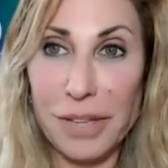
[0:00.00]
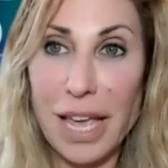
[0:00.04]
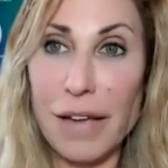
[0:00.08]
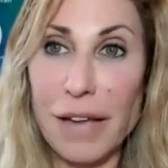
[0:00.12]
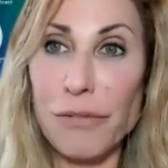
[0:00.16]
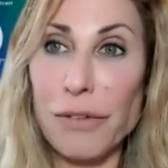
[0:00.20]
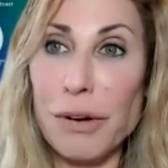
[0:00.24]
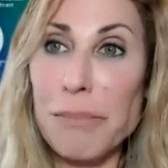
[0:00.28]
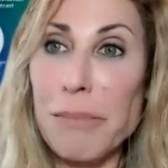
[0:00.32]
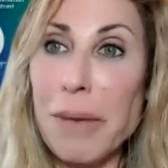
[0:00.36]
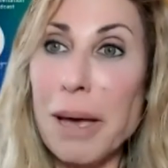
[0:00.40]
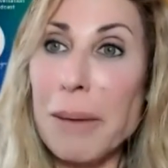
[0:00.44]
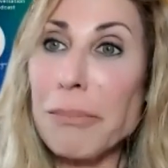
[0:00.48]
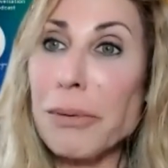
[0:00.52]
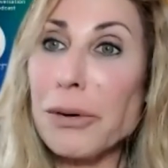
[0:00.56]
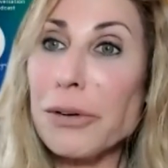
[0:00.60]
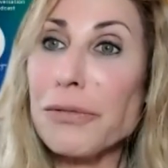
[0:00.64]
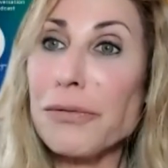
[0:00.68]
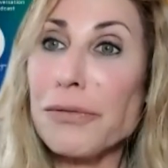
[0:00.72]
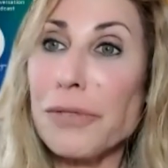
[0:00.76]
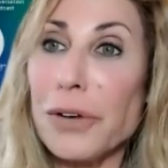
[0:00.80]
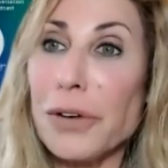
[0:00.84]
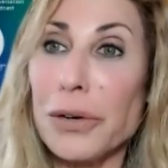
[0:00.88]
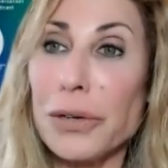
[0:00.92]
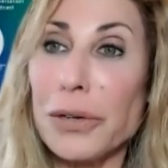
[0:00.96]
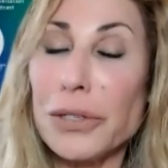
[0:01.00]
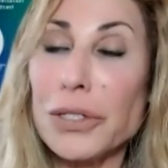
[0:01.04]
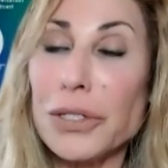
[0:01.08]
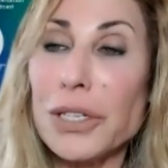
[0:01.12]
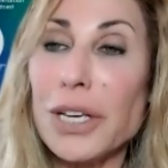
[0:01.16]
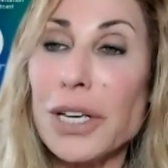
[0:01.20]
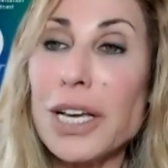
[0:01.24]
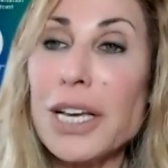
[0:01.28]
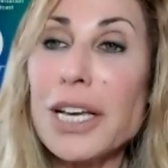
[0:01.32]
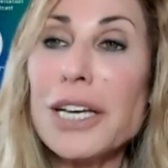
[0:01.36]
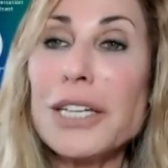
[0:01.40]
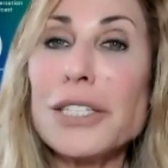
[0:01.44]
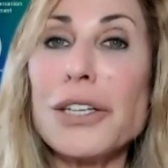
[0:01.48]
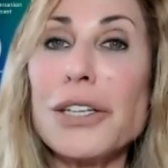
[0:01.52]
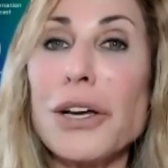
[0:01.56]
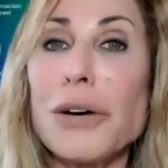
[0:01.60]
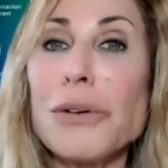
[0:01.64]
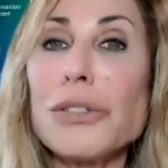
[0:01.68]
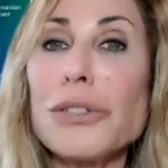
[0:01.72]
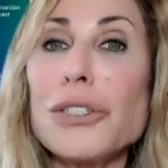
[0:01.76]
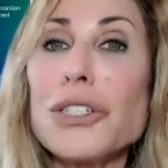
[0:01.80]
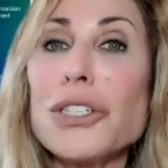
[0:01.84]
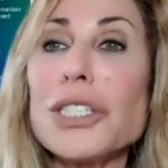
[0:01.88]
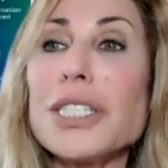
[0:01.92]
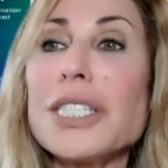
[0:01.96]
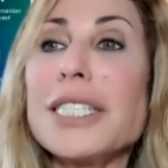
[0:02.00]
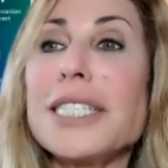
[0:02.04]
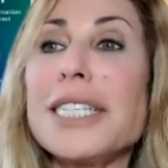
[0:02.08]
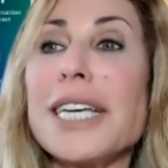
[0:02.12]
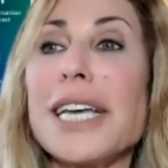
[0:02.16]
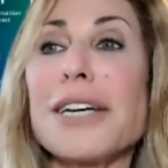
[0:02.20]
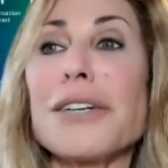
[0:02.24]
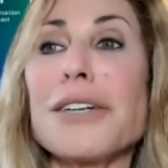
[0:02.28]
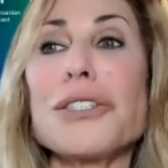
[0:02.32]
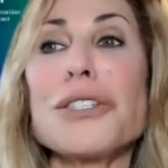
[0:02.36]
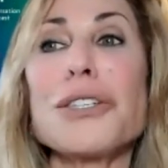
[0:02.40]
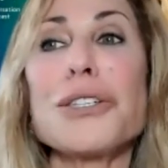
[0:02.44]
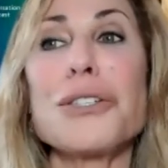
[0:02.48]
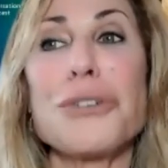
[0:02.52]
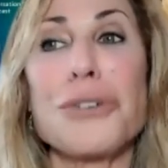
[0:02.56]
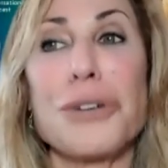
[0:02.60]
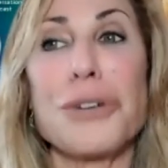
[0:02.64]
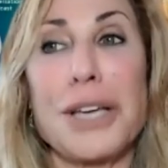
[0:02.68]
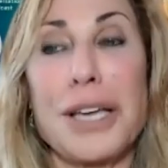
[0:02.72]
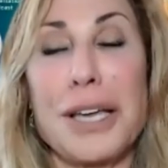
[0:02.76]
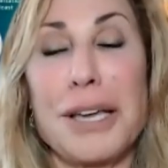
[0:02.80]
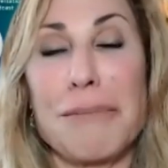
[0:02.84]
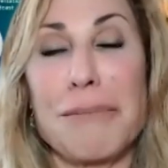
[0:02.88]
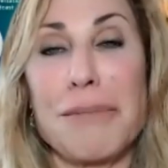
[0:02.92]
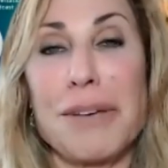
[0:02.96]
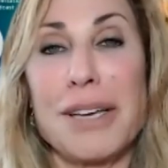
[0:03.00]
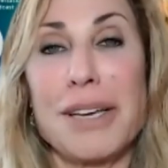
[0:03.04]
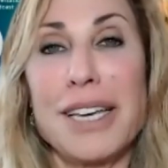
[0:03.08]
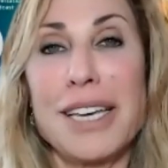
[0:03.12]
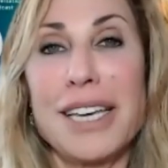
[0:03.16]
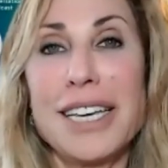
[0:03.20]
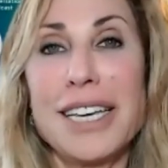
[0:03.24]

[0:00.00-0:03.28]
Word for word: And remember, folks, don't just dare to dream,